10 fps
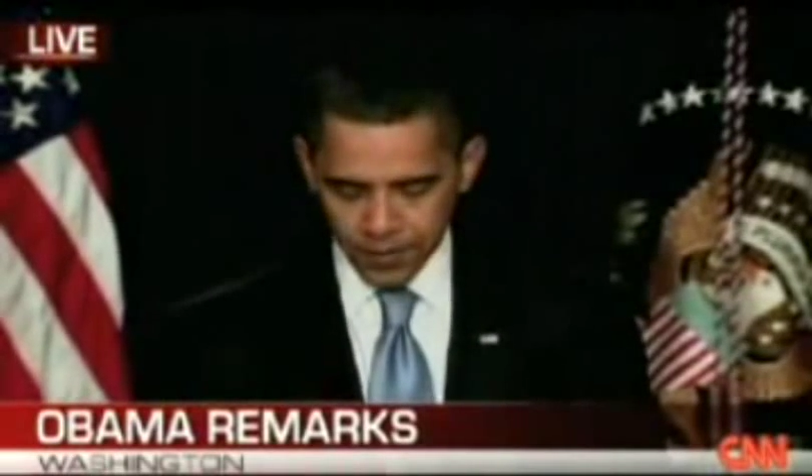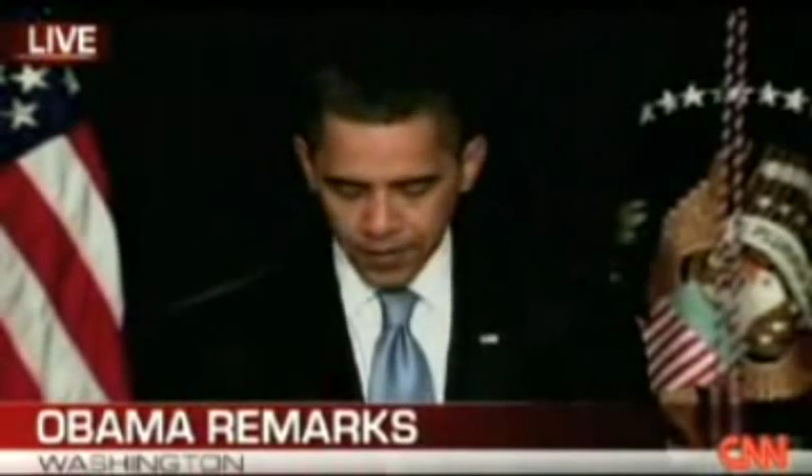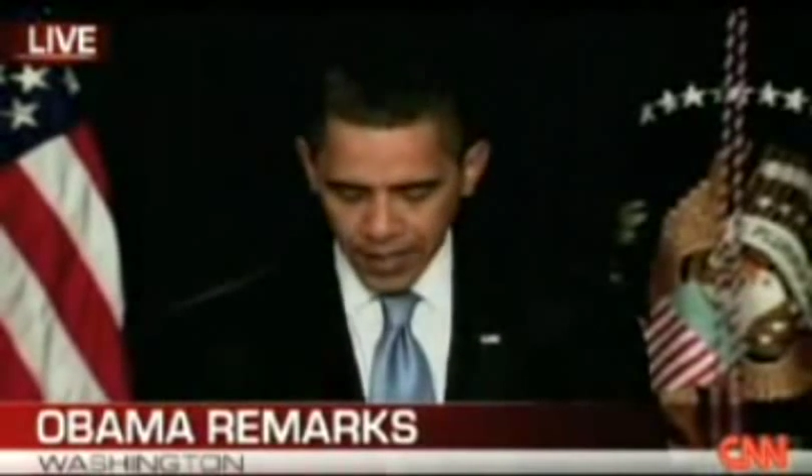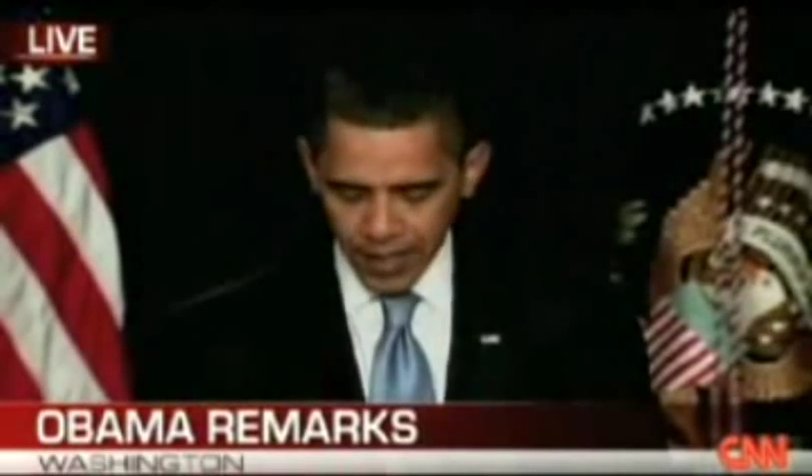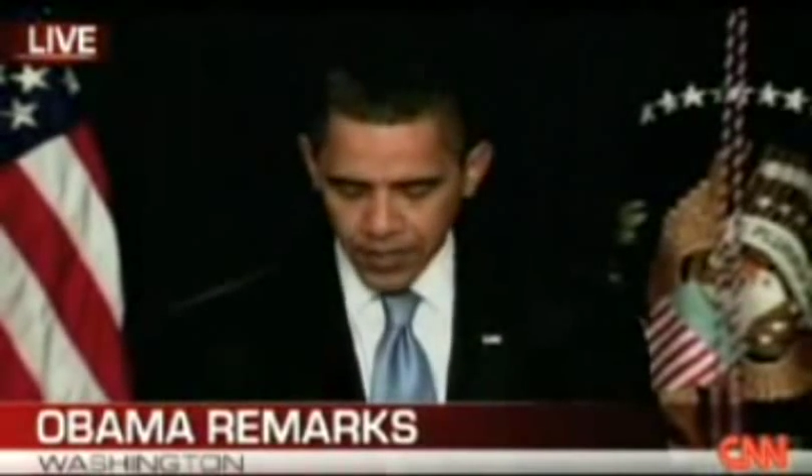
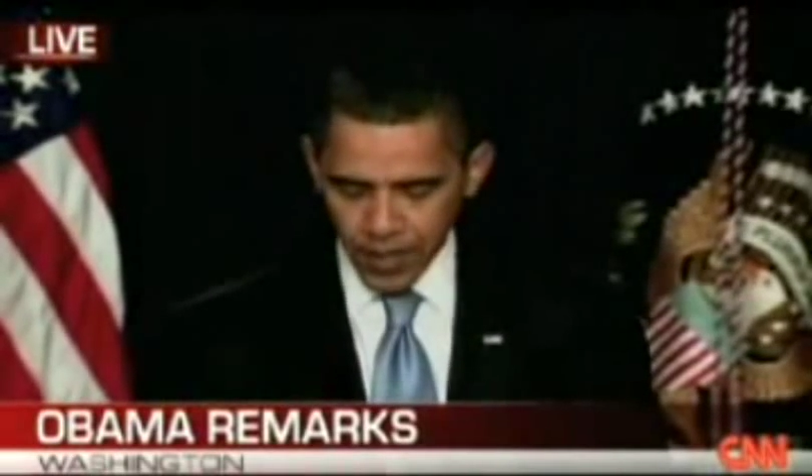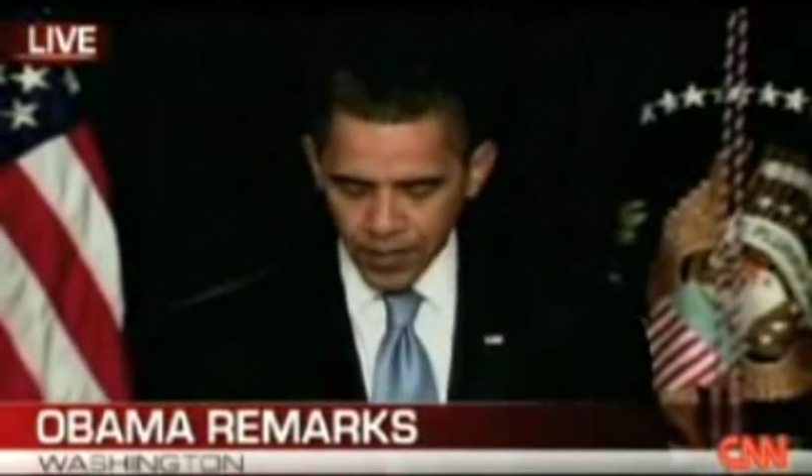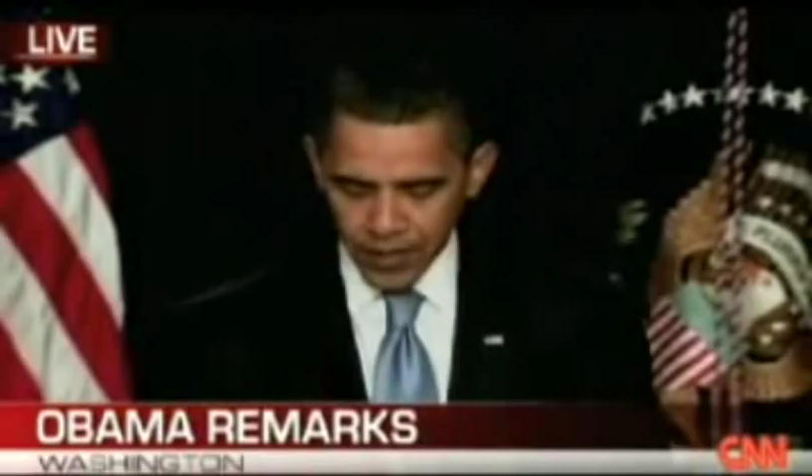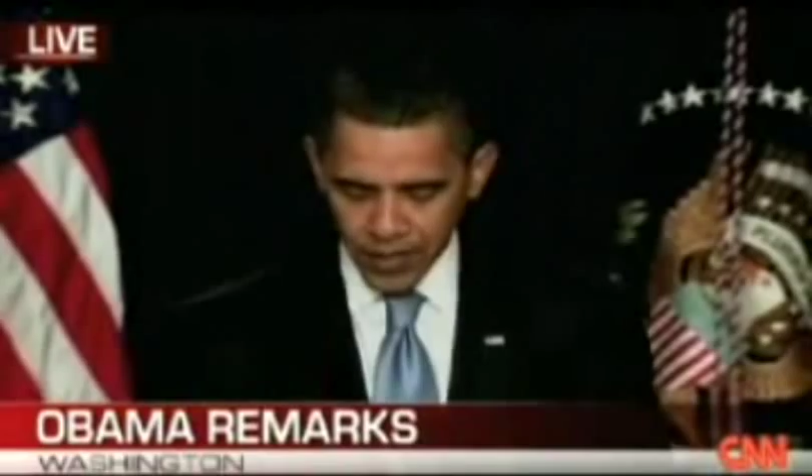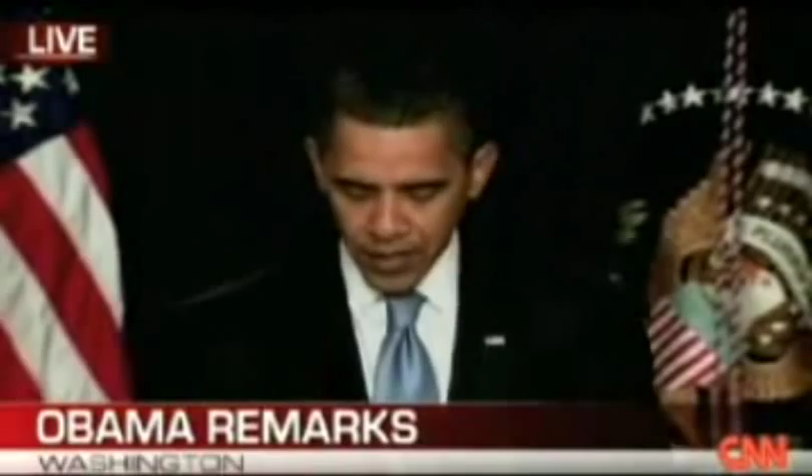to keep
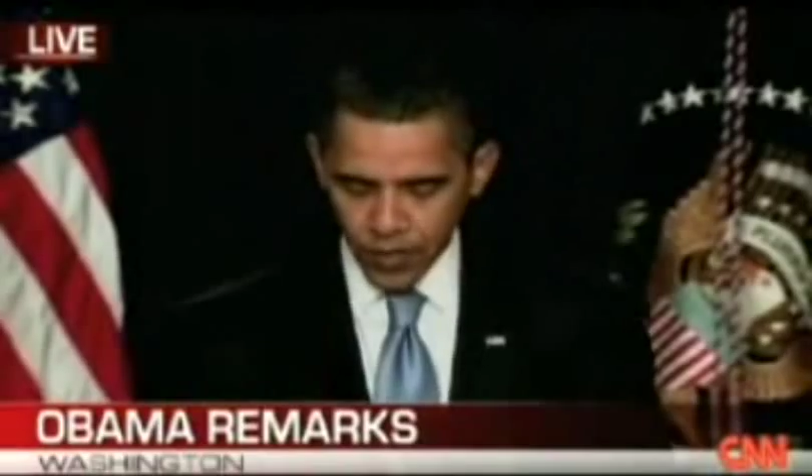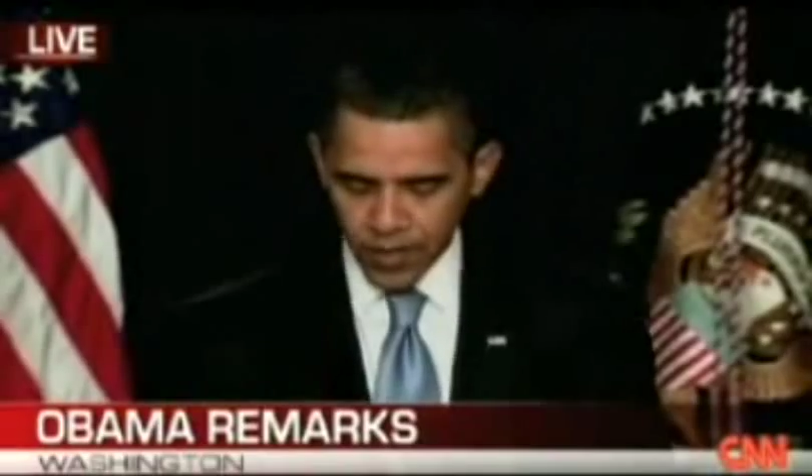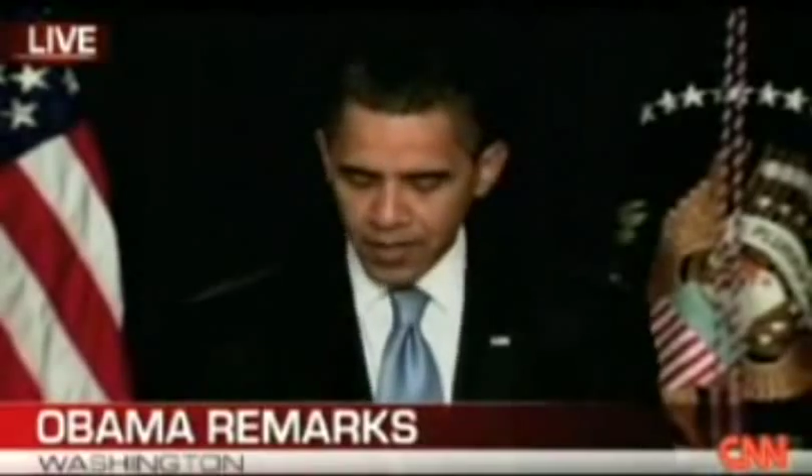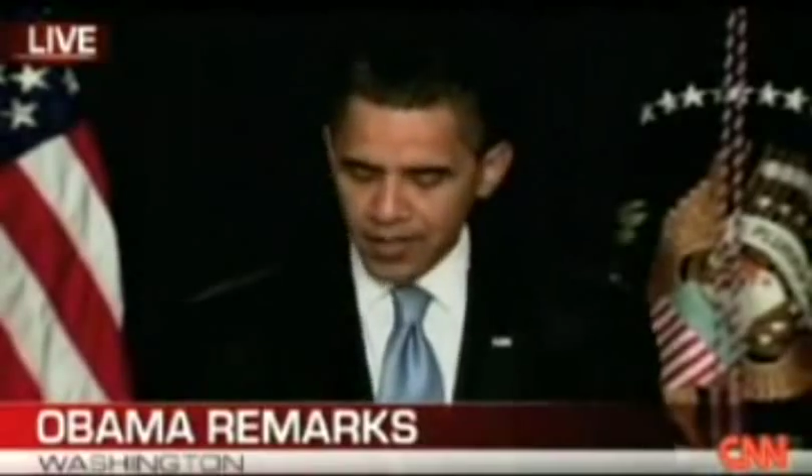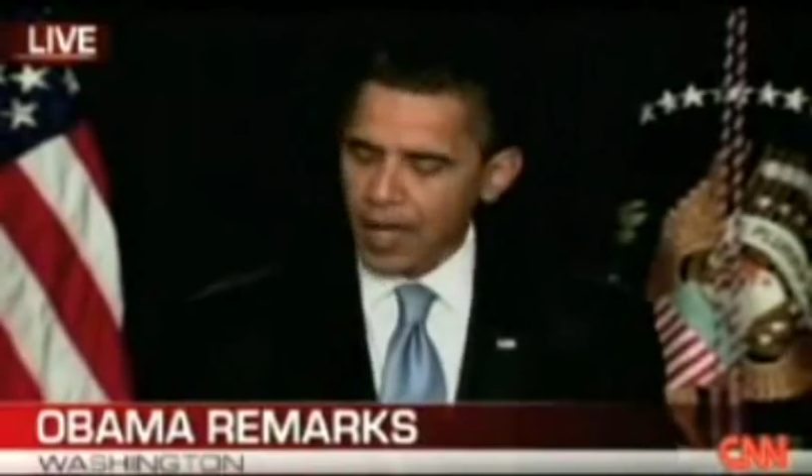something
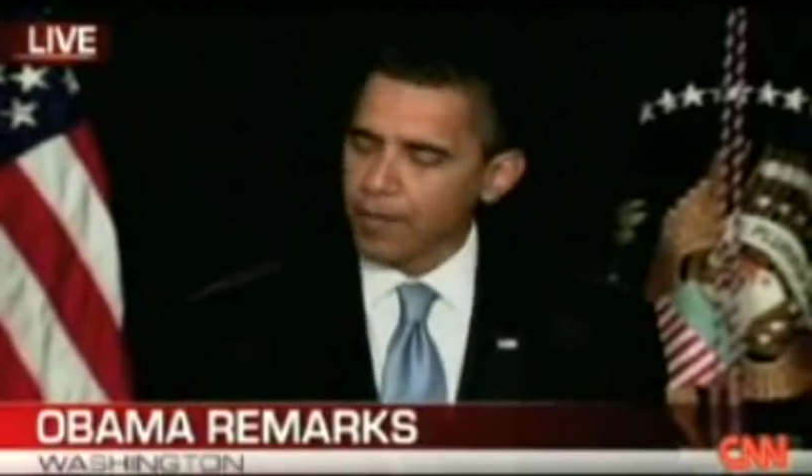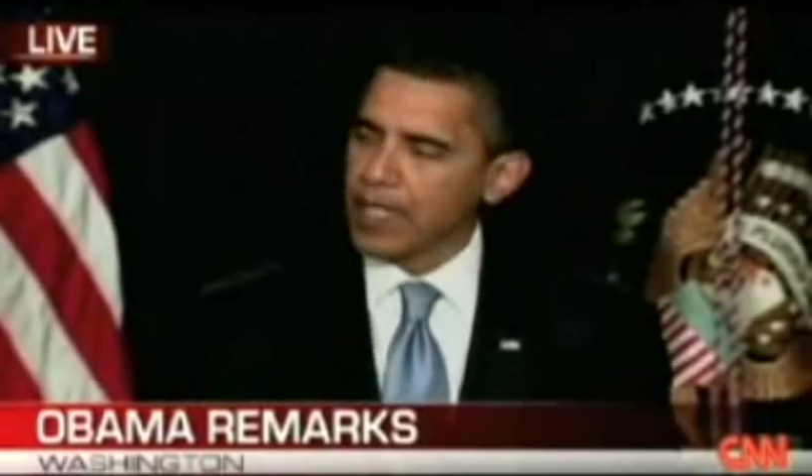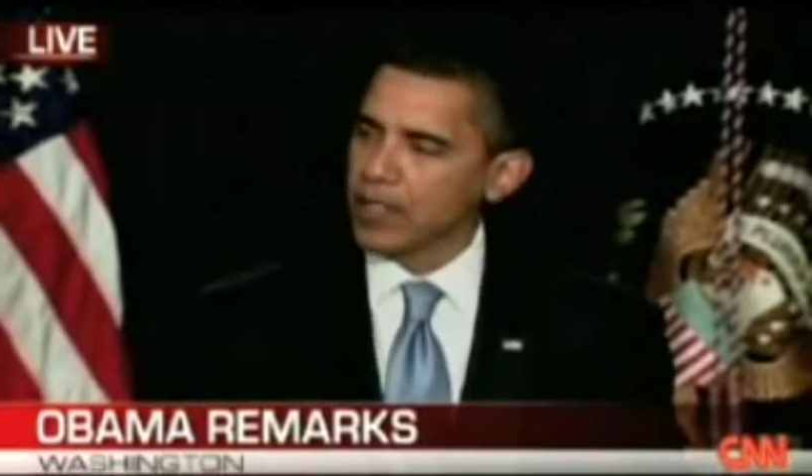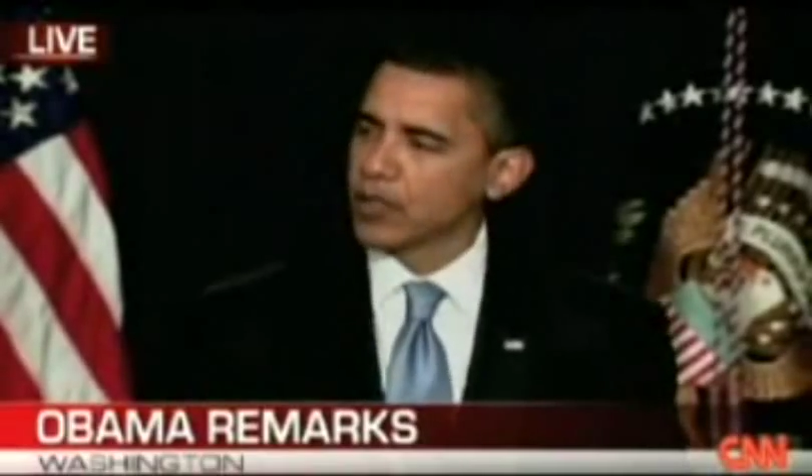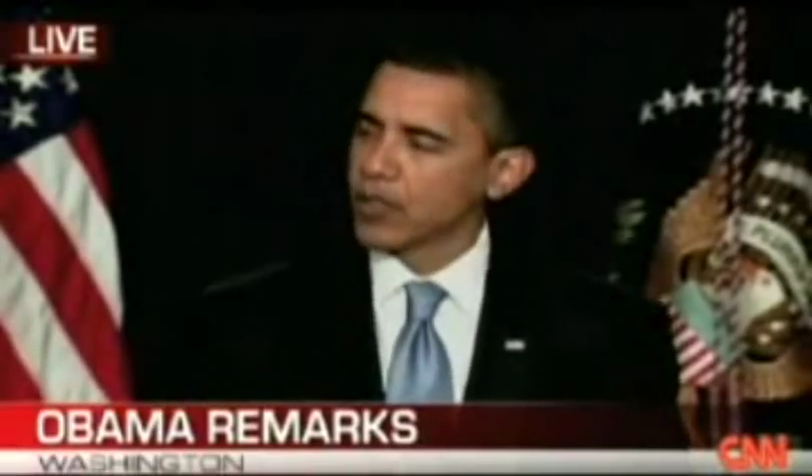secret does not
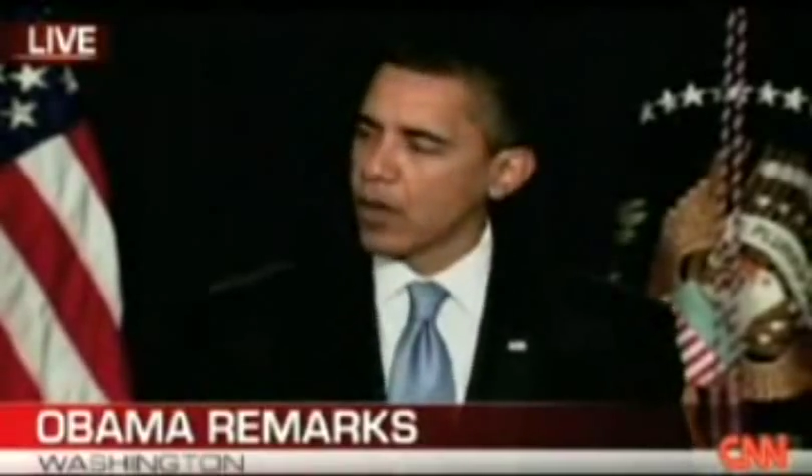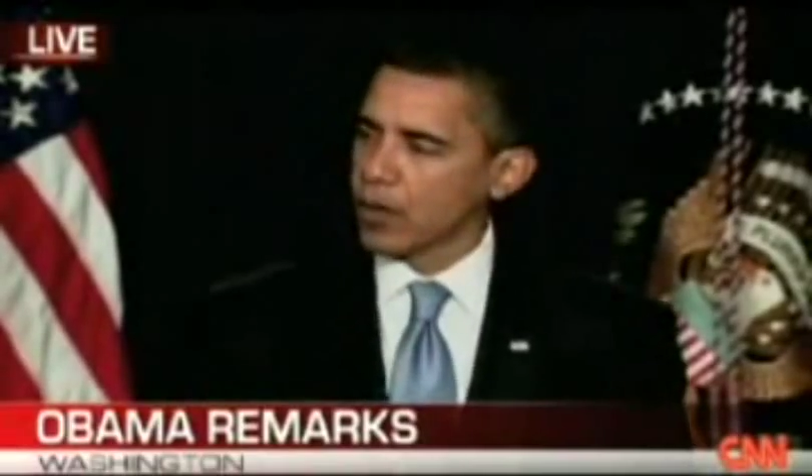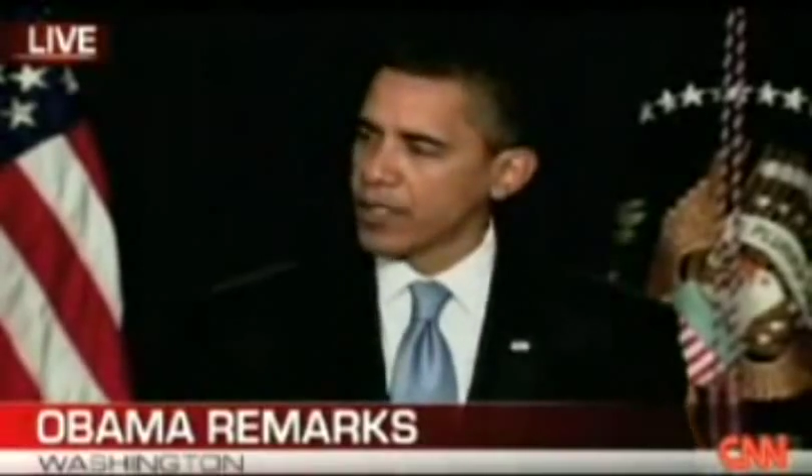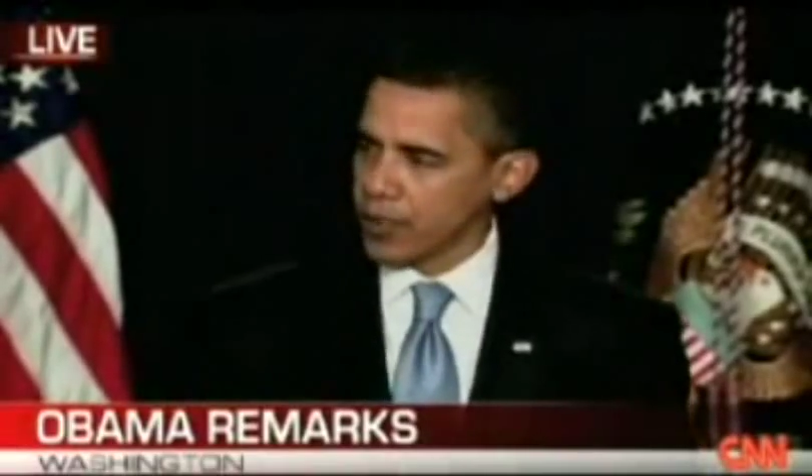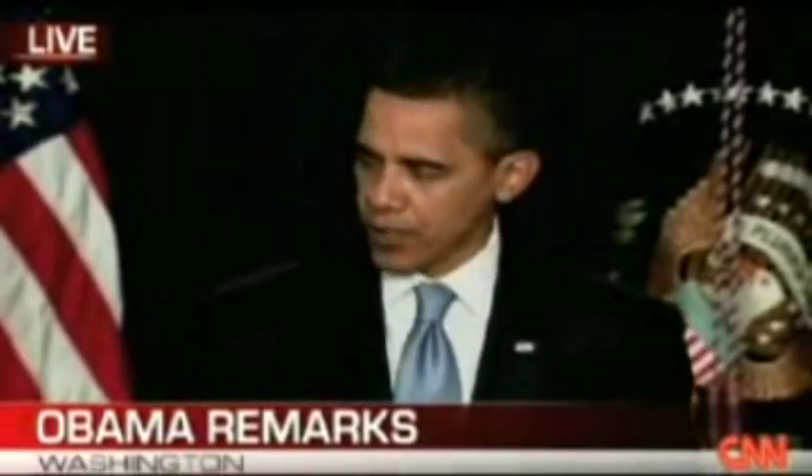mean you should
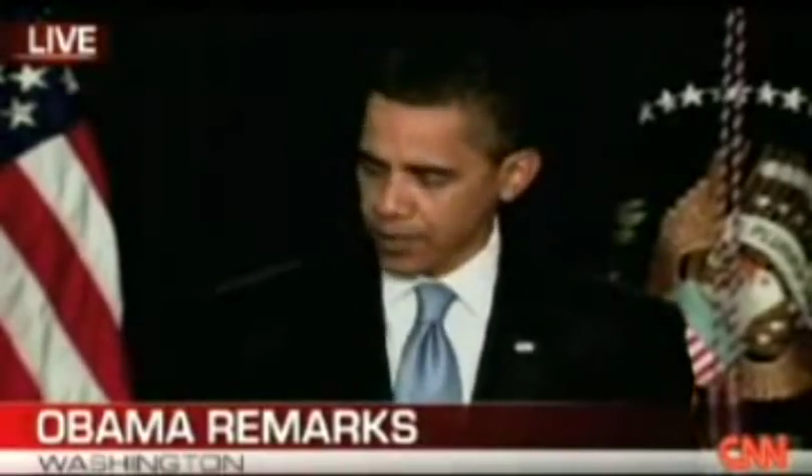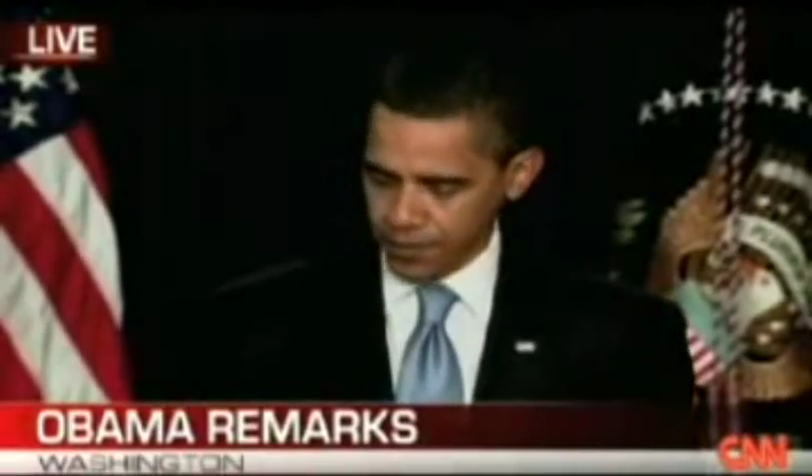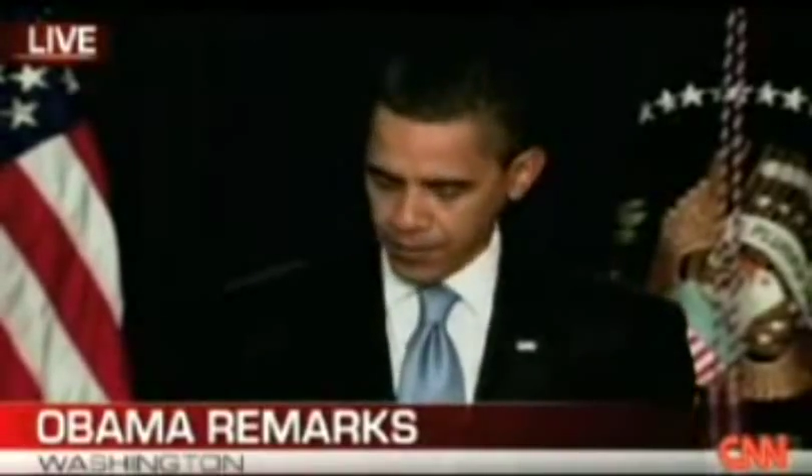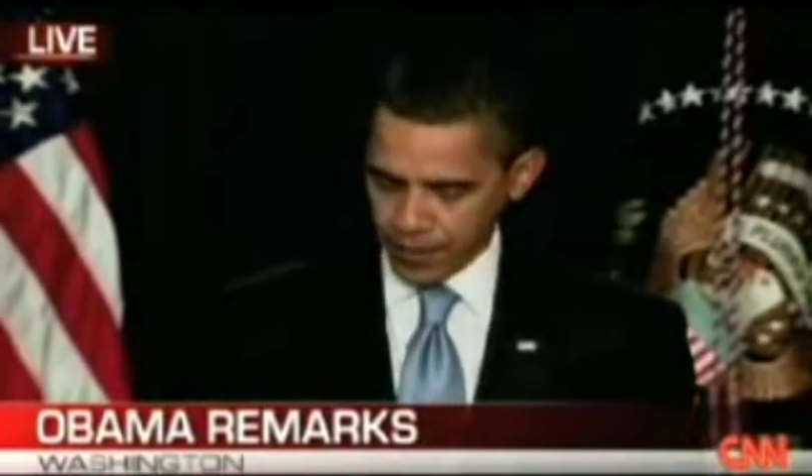always use it.